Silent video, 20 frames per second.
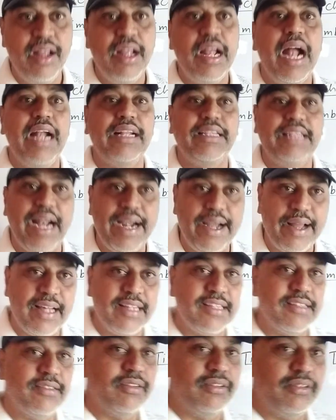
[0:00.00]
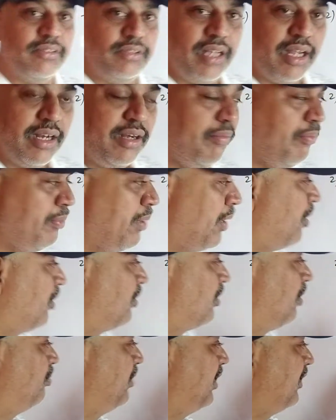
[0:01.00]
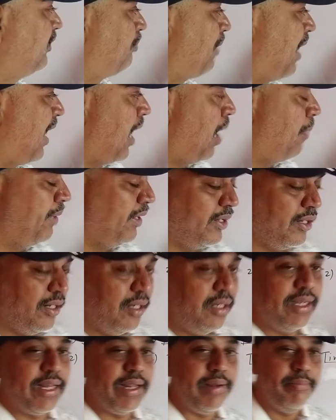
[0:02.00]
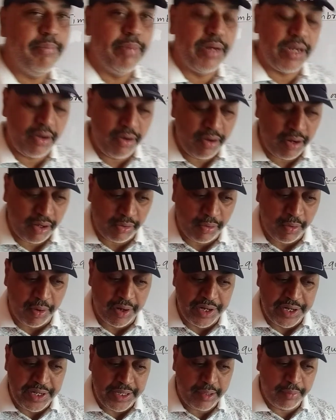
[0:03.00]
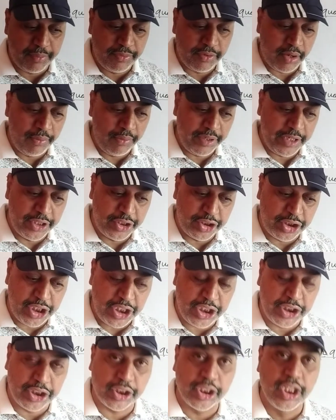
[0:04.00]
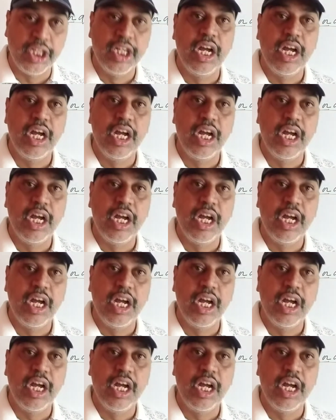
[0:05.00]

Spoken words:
and that is done because of this parameter timbre or quality of sound get changed.